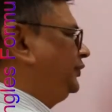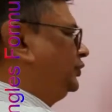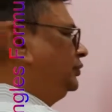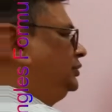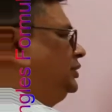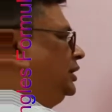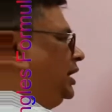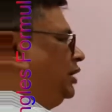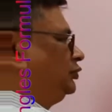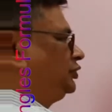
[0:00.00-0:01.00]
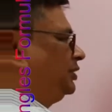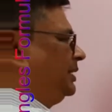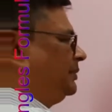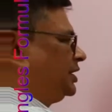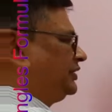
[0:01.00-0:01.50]
you how to
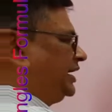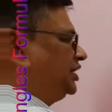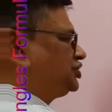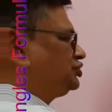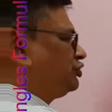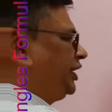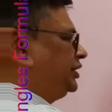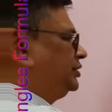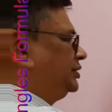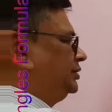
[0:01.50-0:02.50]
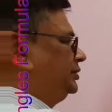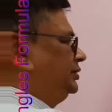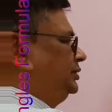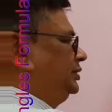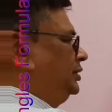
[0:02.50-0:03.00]
remember, that is trick
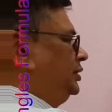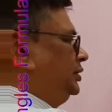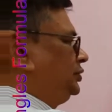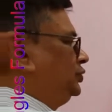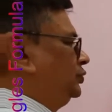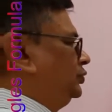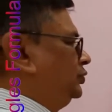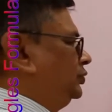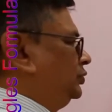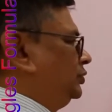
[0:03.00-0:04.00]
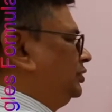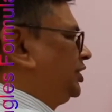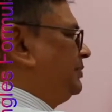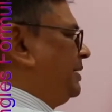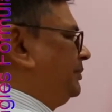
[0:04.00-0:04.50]
to
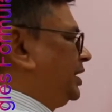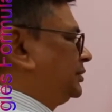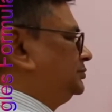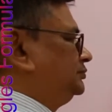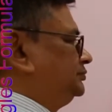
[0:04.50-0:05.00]
remember.